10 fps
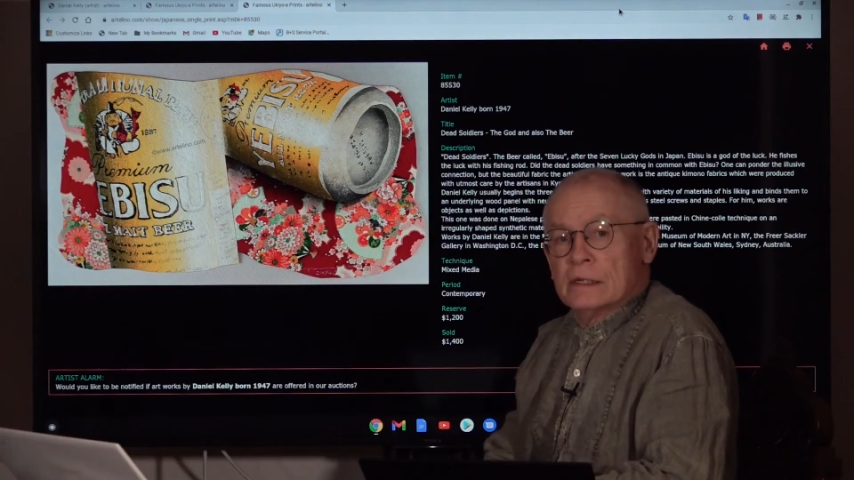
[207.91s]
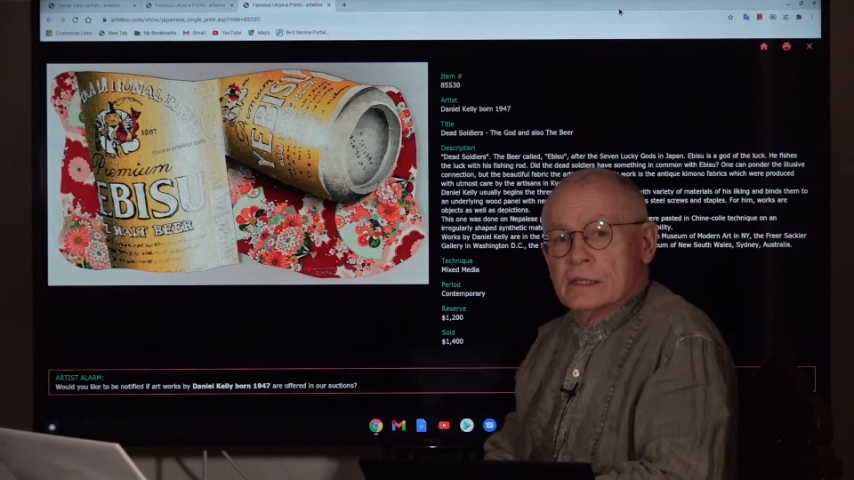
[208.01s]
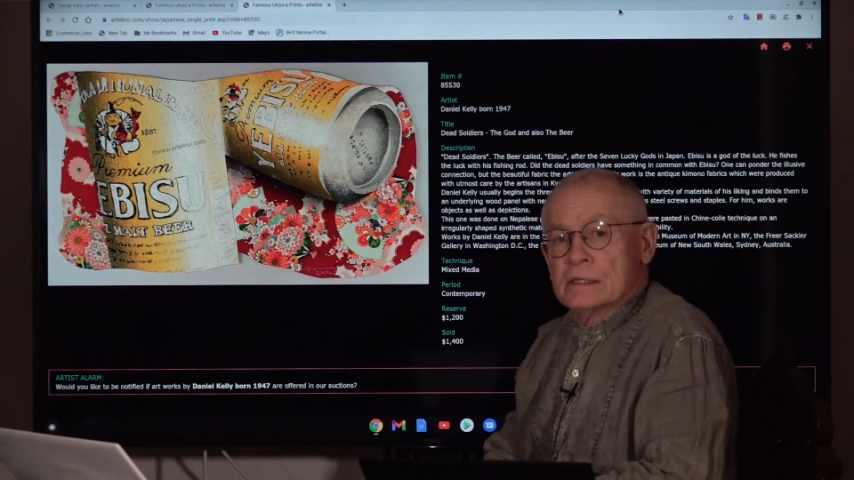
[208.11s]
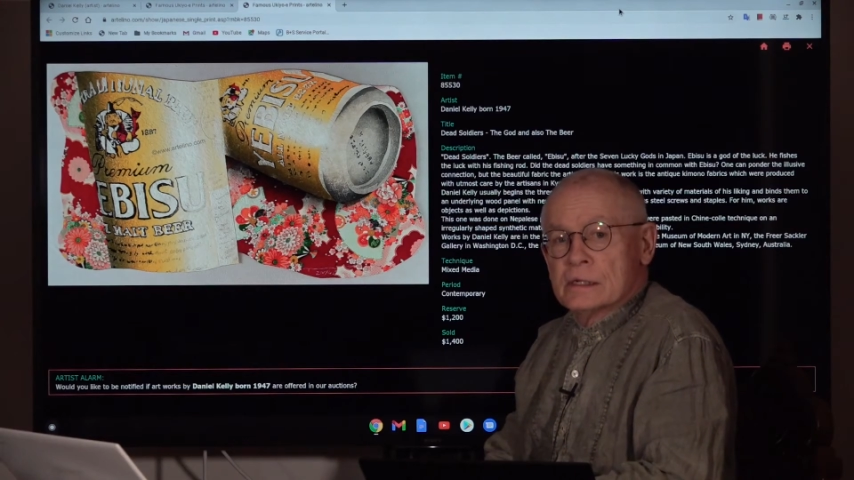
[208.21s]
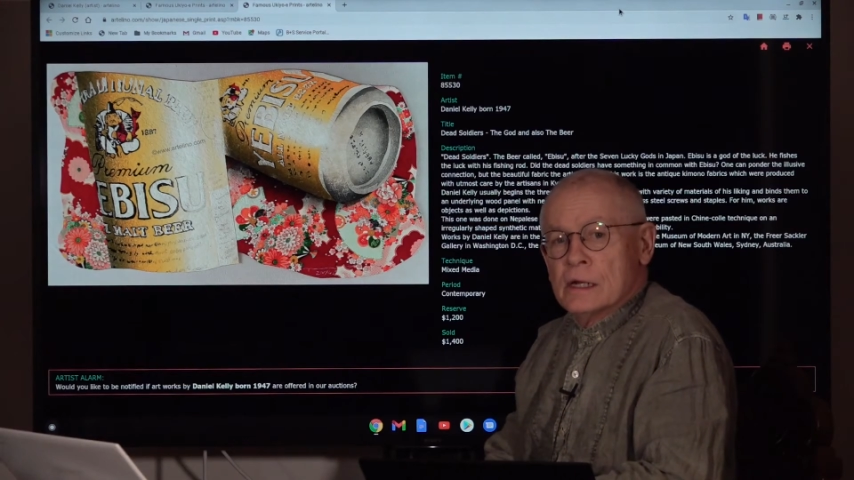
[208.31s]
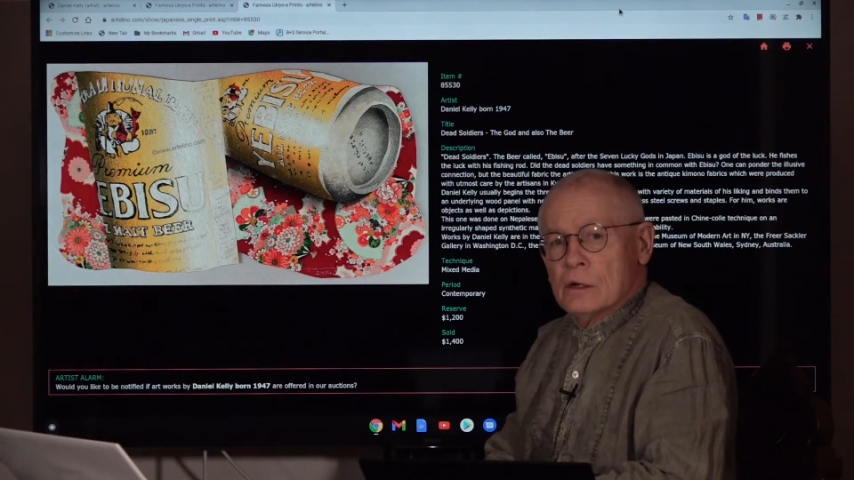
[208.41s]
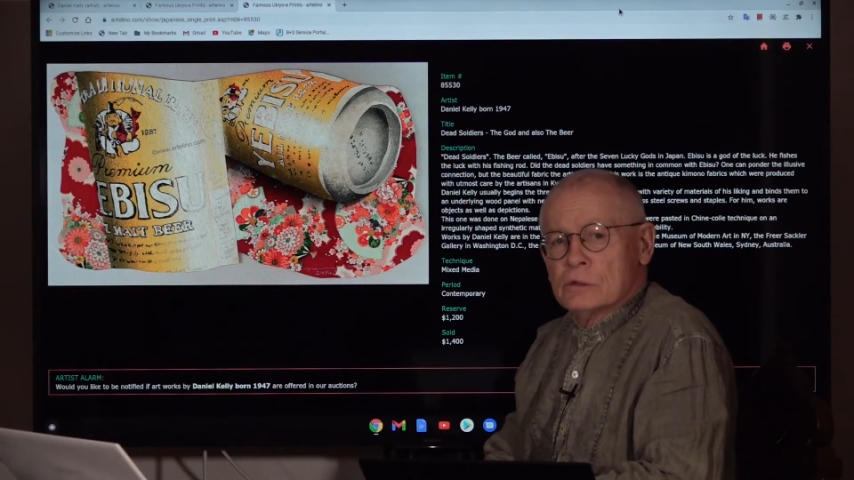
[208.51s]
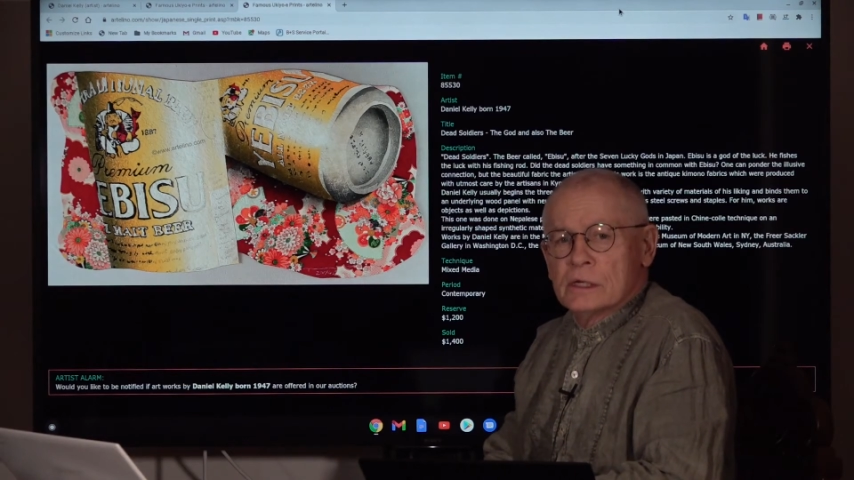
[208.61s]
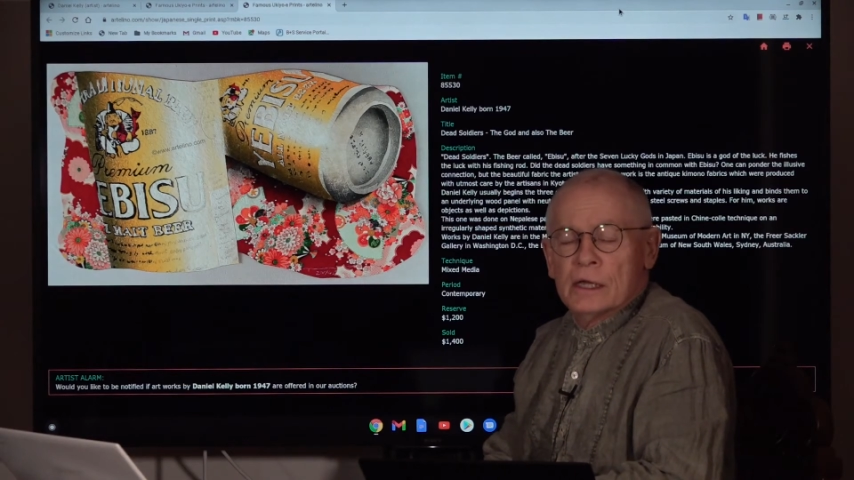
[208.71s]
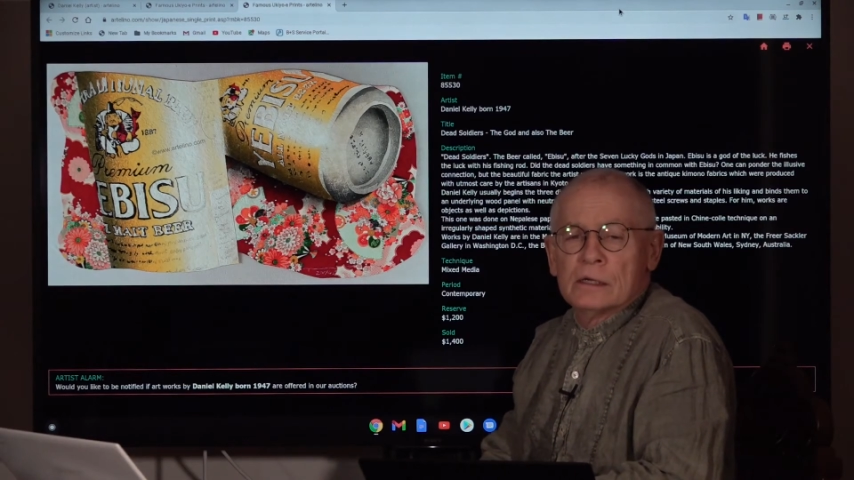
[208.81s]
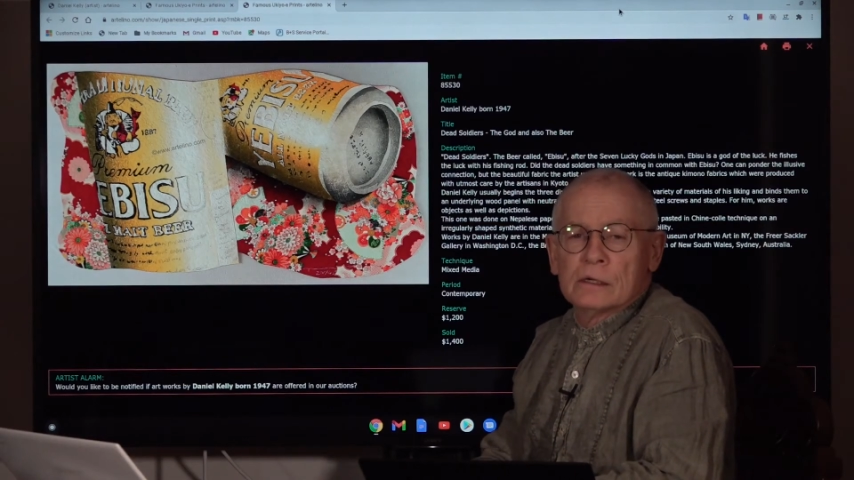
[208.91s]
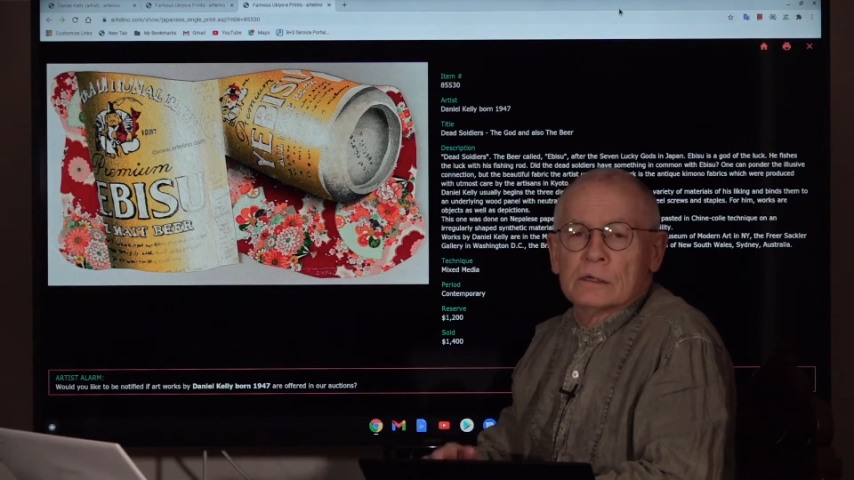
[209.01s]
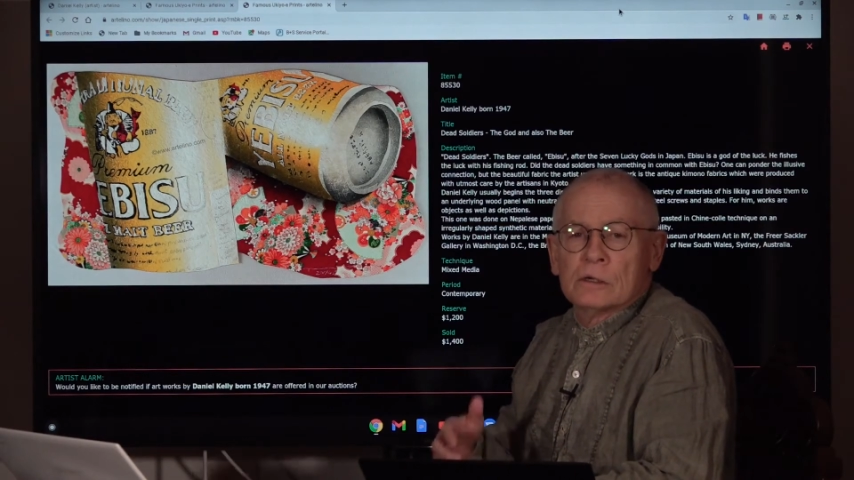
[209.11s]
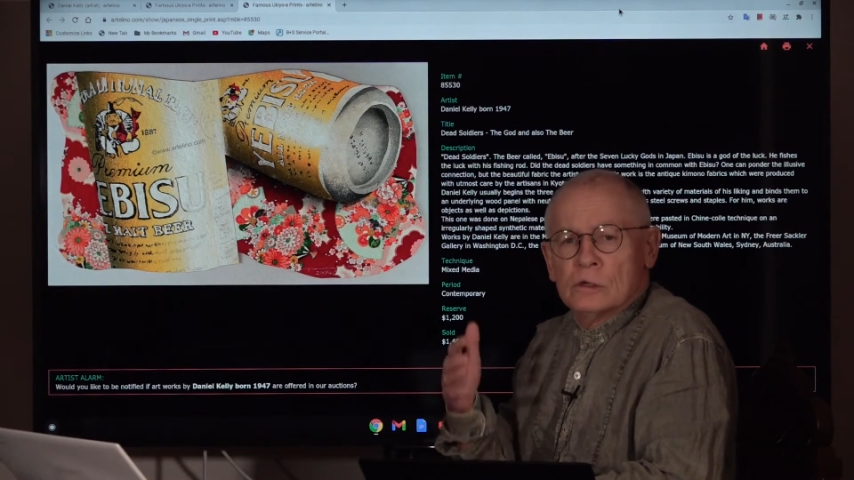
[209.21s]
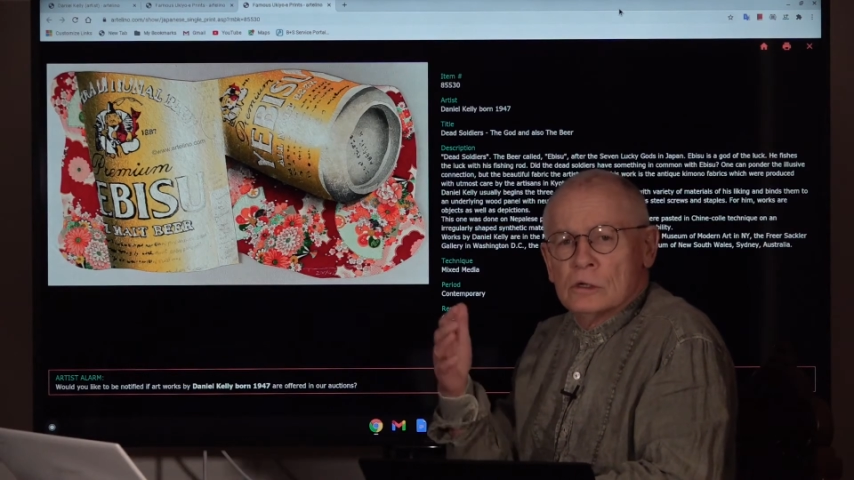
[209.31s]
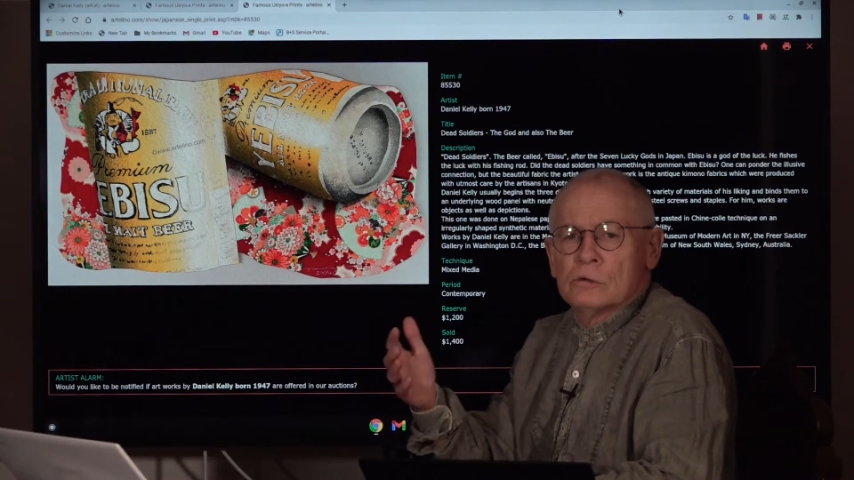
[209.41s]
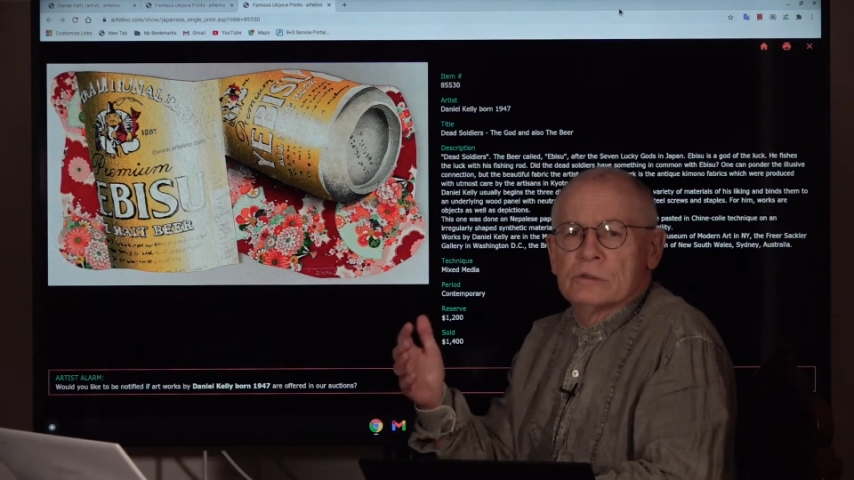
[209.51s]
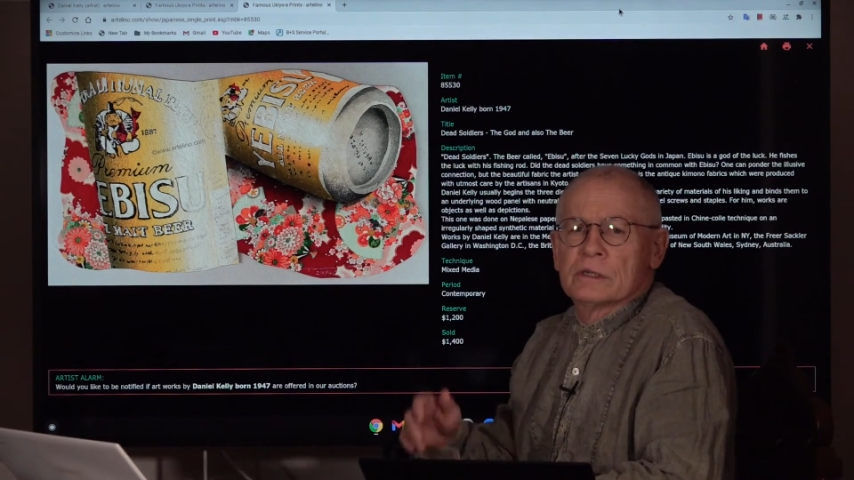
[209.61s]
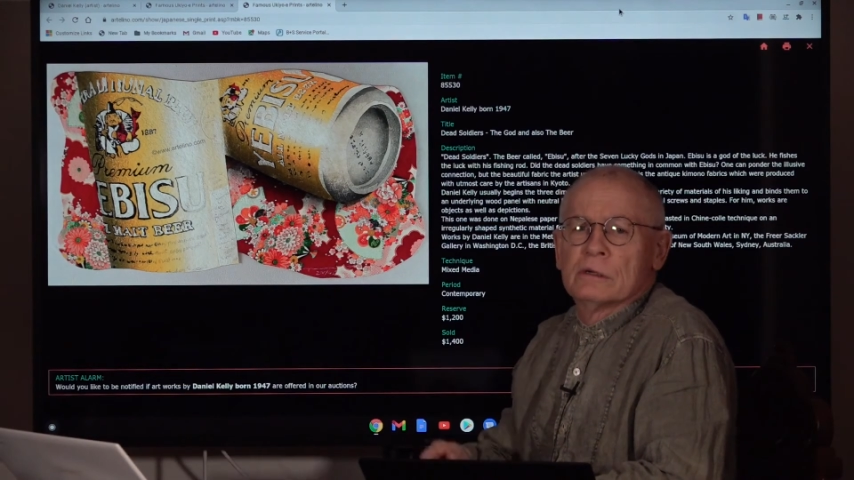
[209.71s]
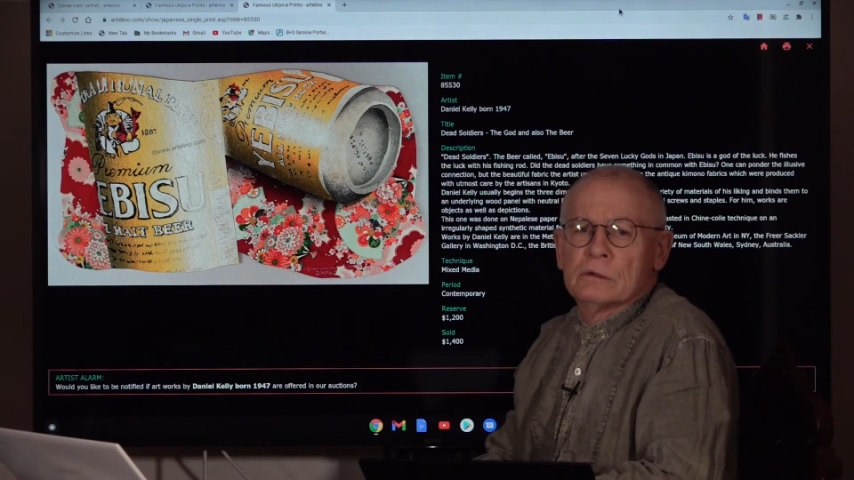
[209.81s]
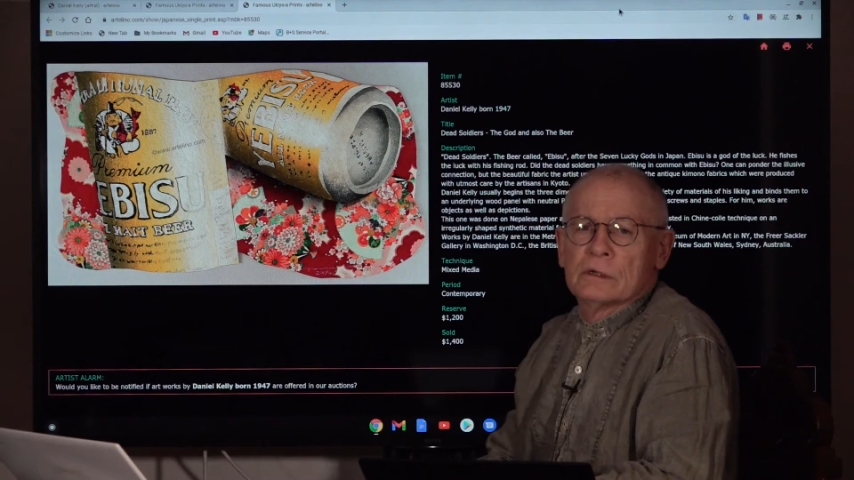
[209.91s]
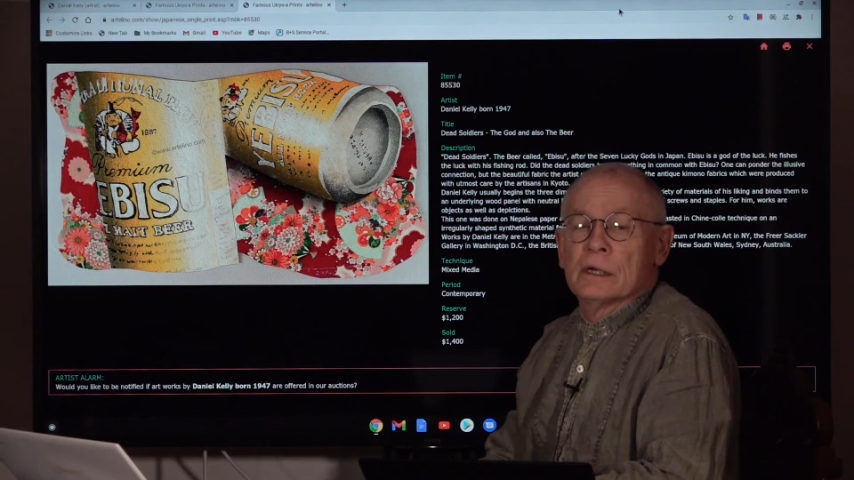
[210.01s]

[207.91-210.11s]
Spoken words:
let's now take a closer look